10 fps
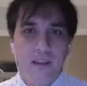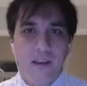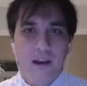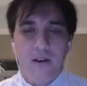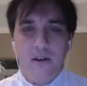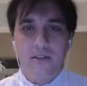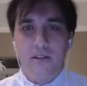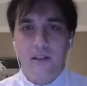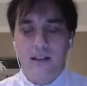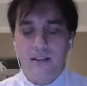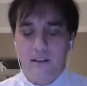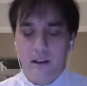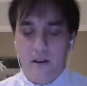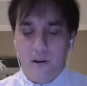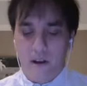I'd also like to
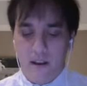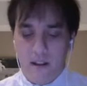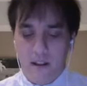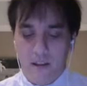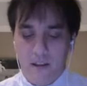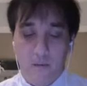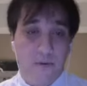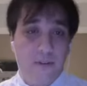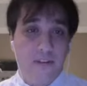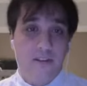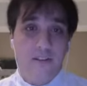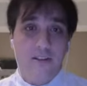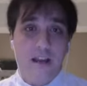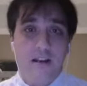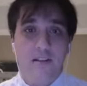know, and you can put this to
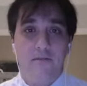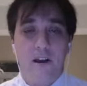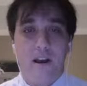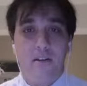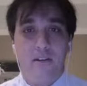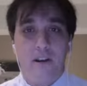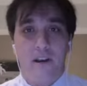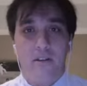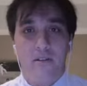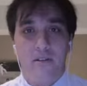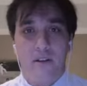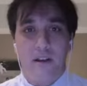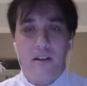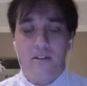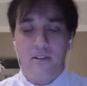Jack Devine or any other
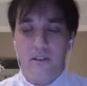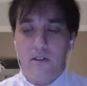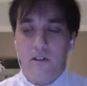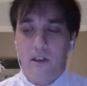Zionist shill.